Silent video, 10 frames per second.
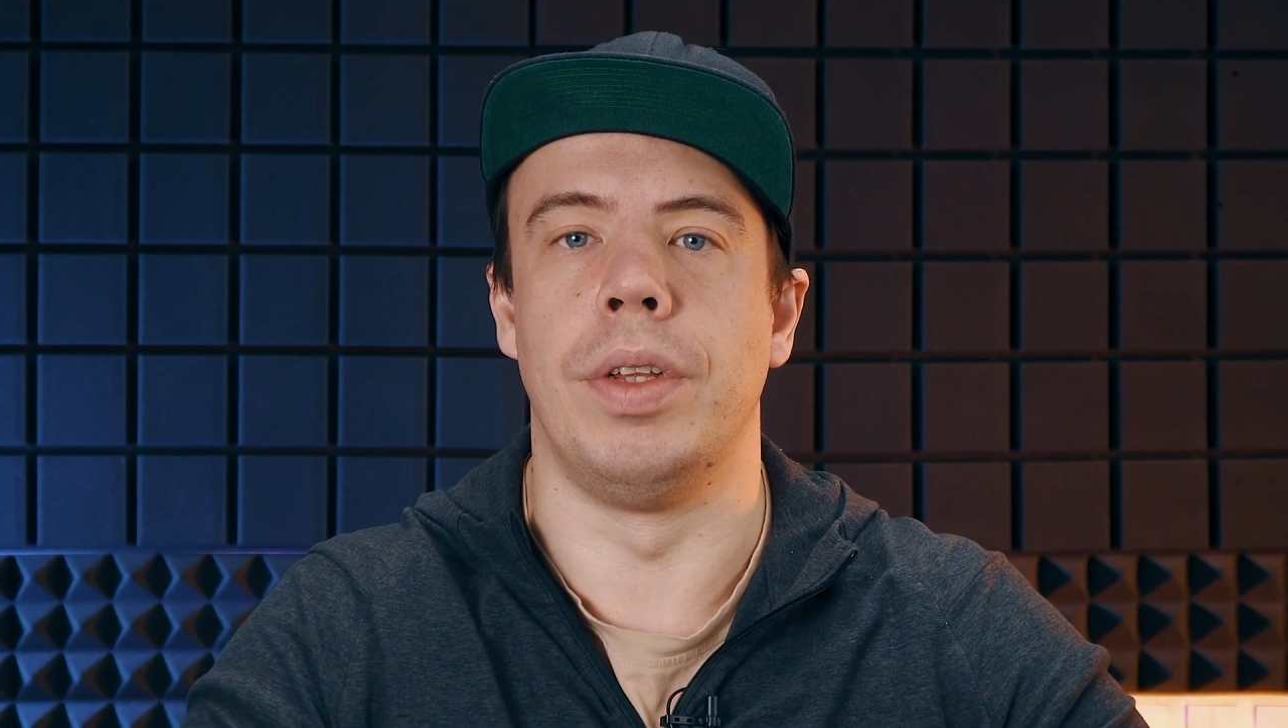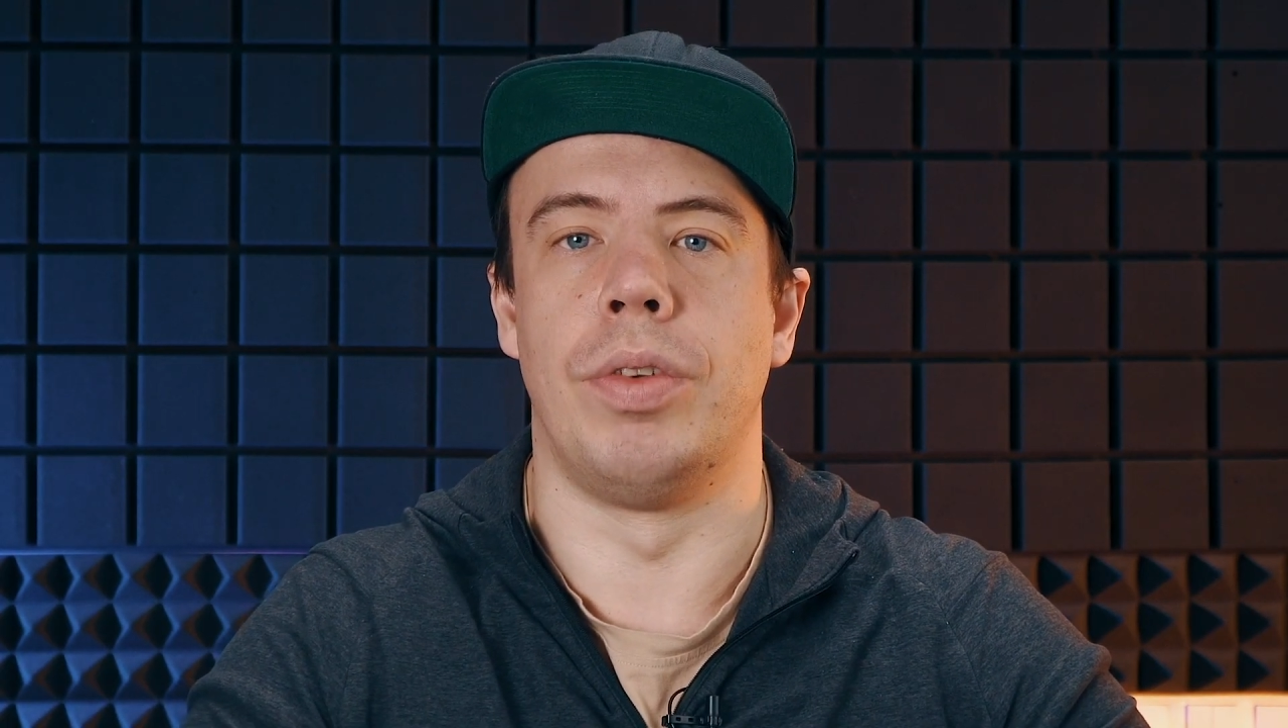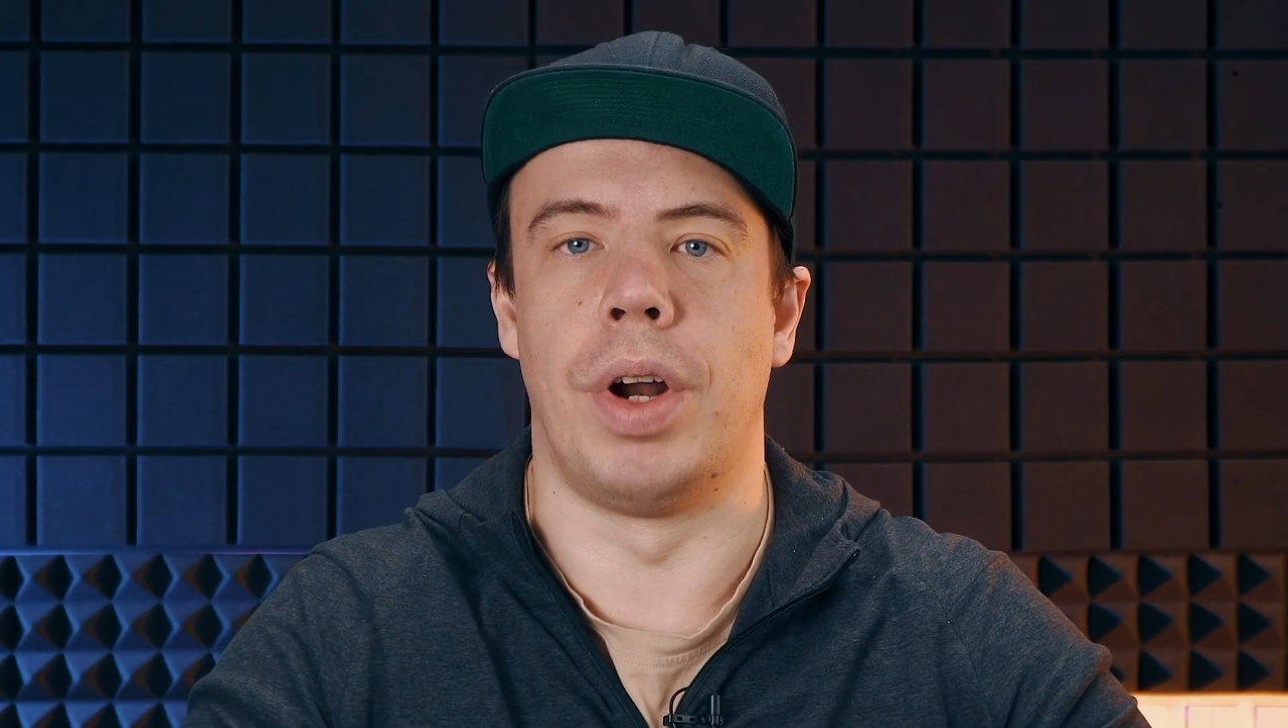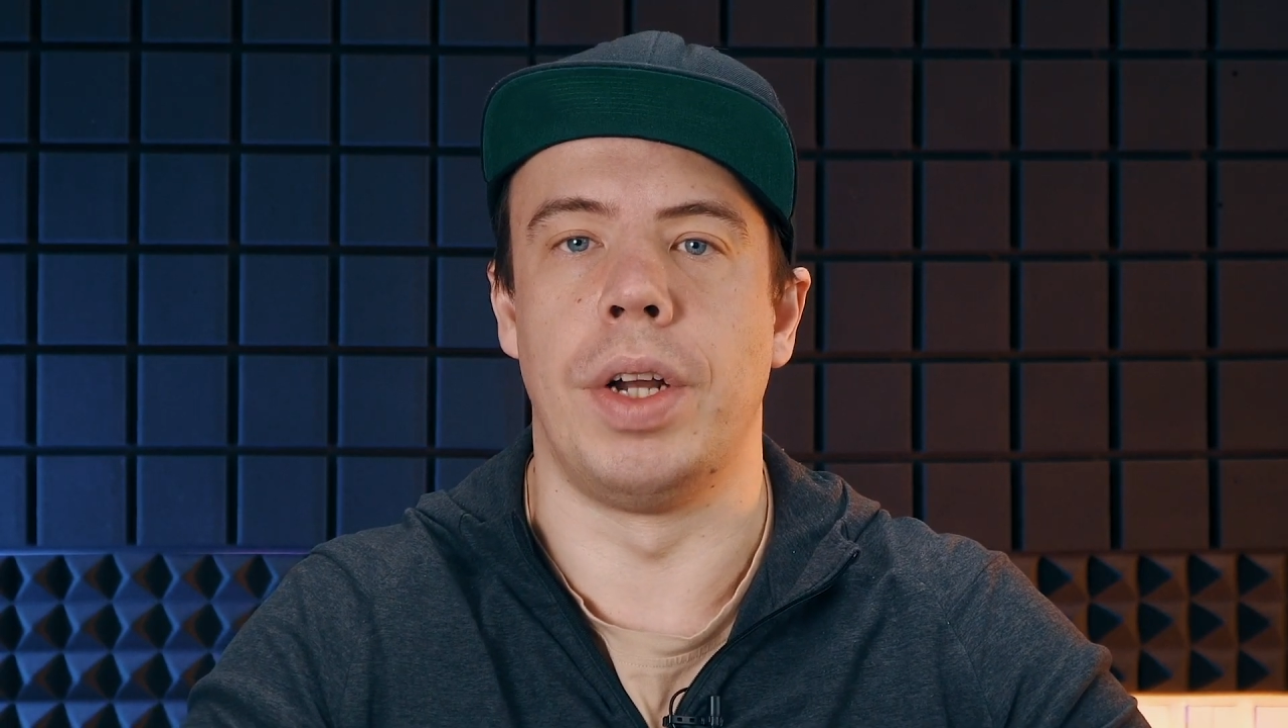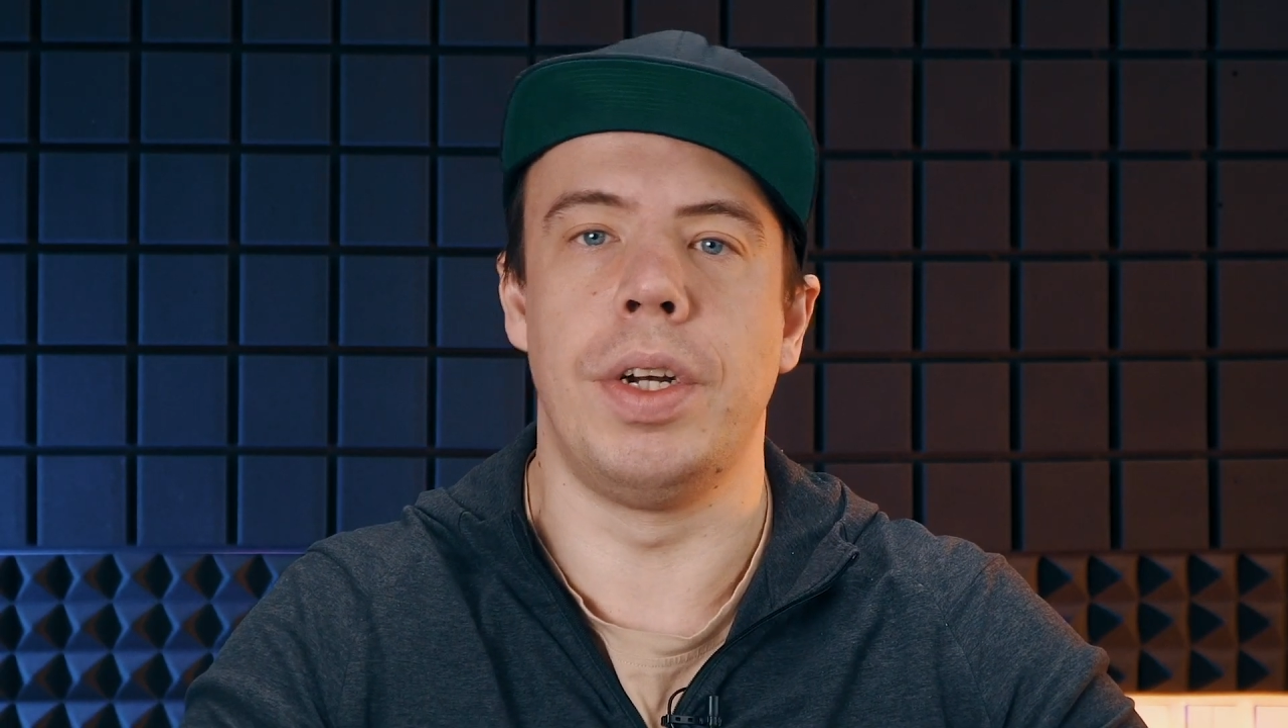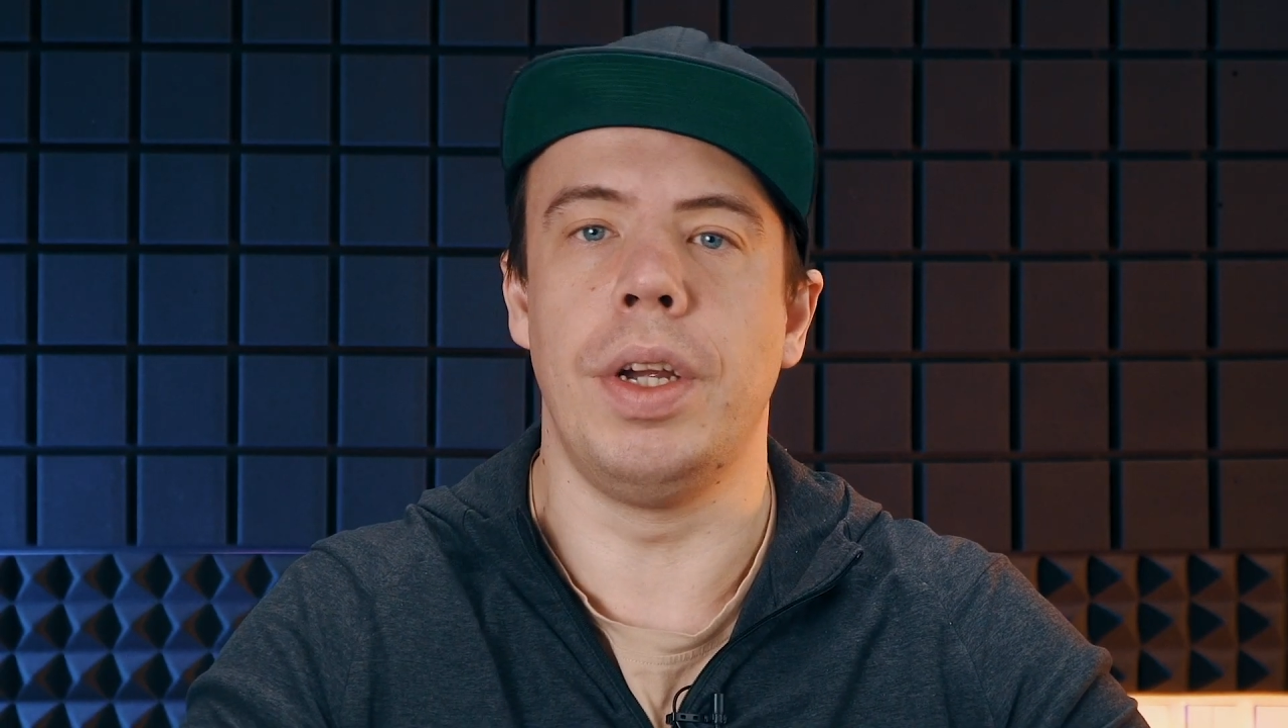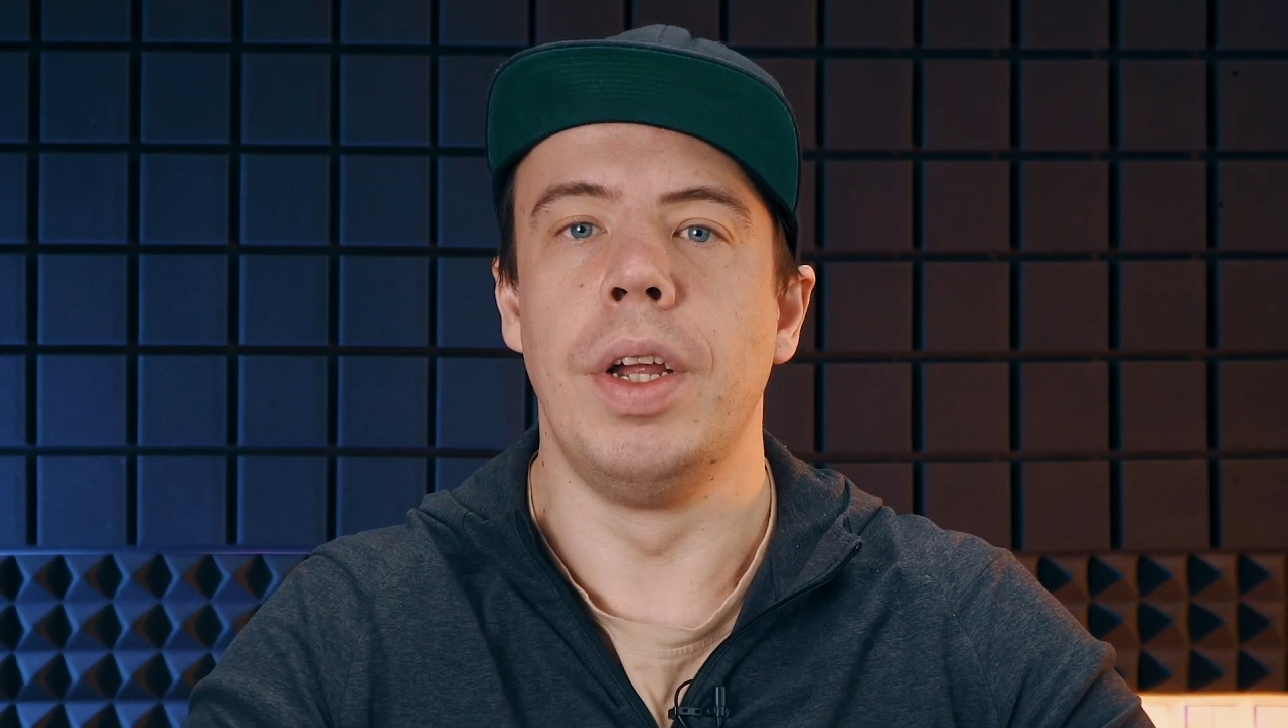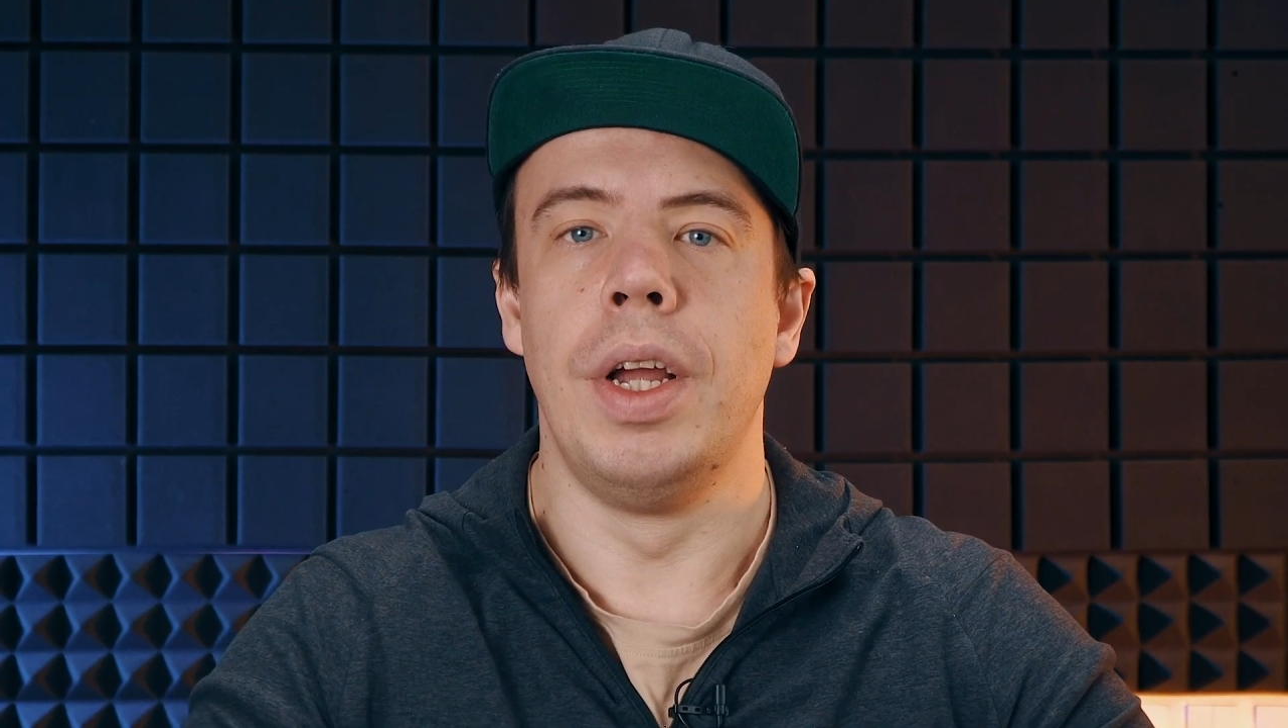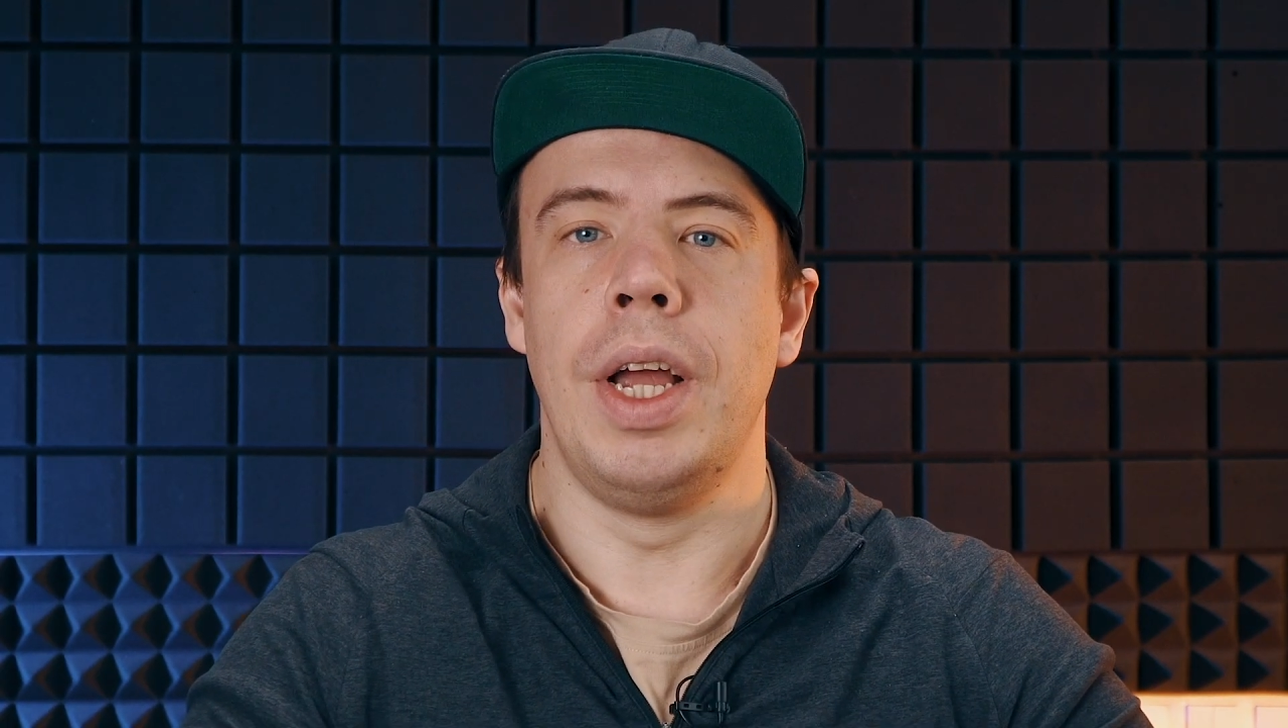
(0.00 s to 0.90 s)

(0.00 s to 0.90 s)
and Russia